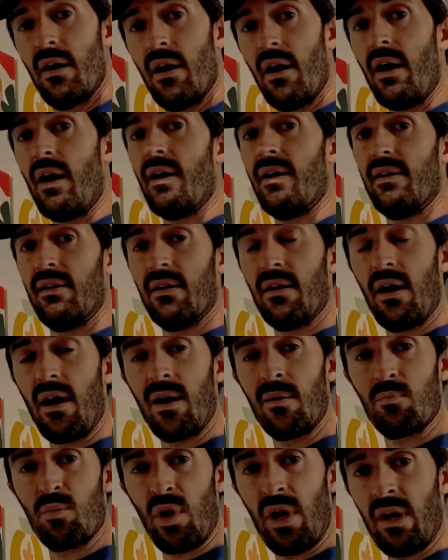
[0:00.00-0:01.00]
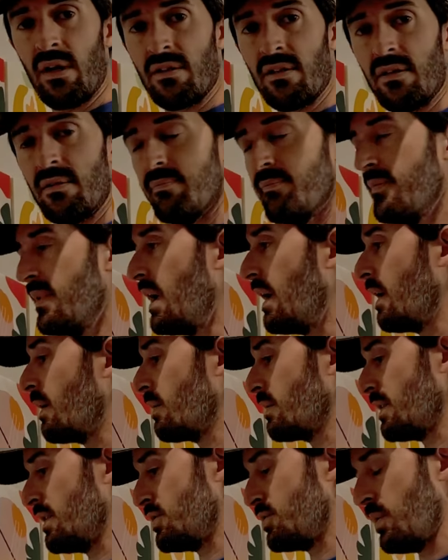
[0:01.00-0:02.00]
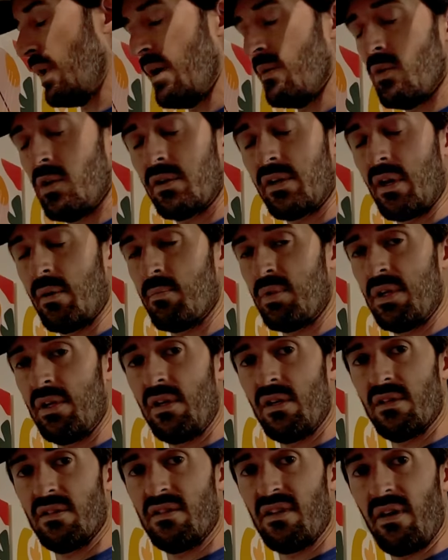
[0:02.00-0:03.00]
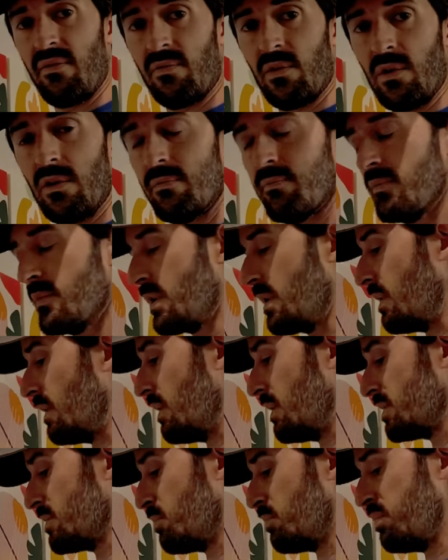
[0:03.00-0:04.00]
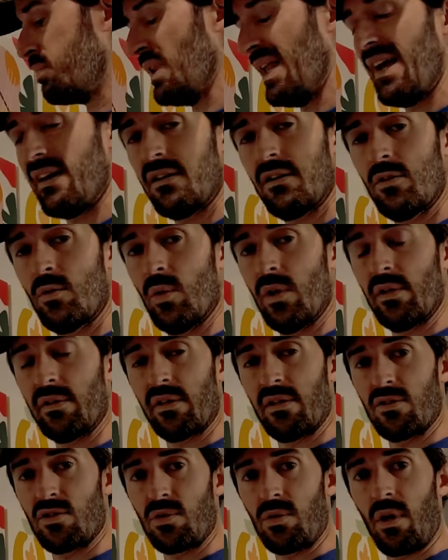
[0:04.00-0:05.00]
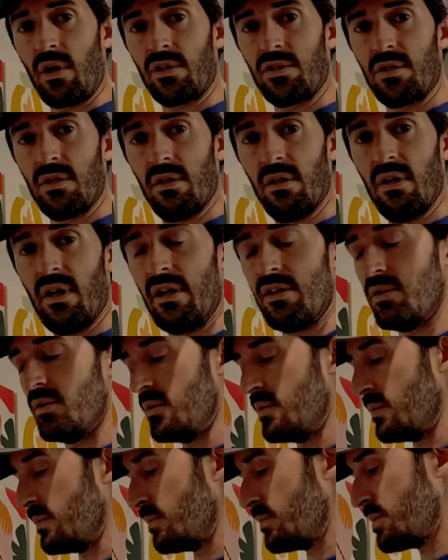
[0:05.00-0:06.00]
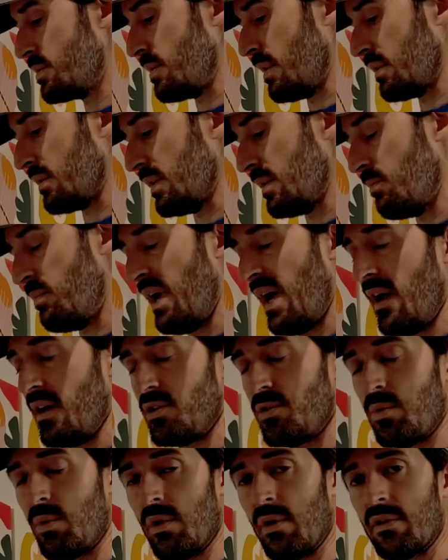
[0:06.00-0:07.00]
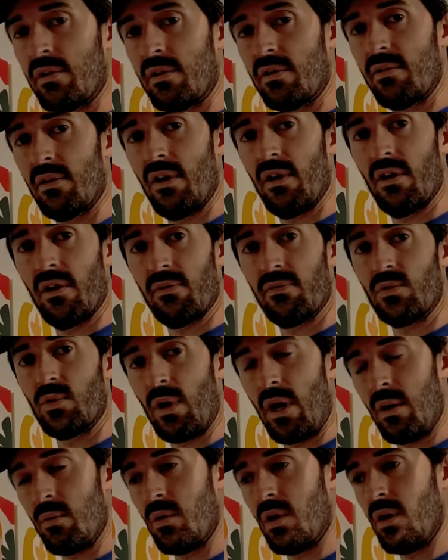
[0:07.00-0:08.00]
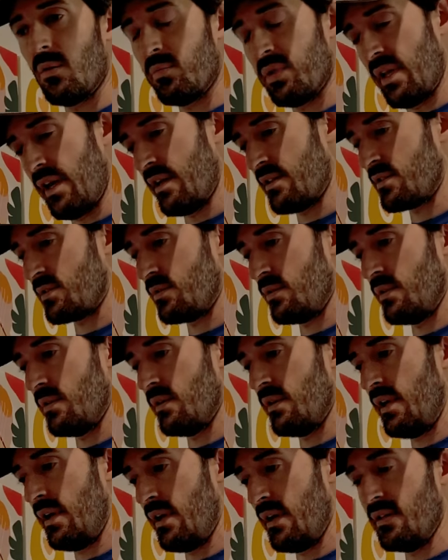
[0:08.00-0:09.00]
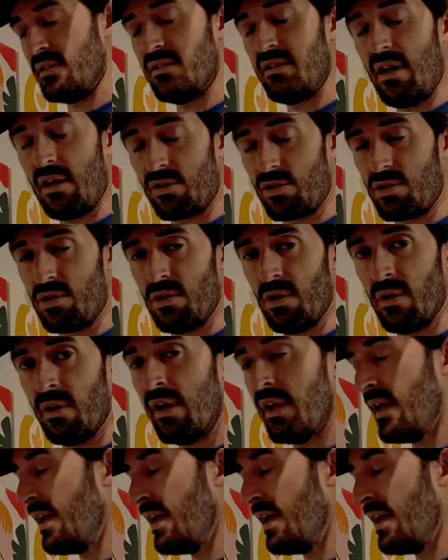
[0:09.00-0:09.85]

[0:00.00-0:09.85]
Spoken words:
Hi, I'm Brandon. I own a drywall company in Denver called Black Quill Construction. I do strictly patchwork of drywall, plaster, and texture.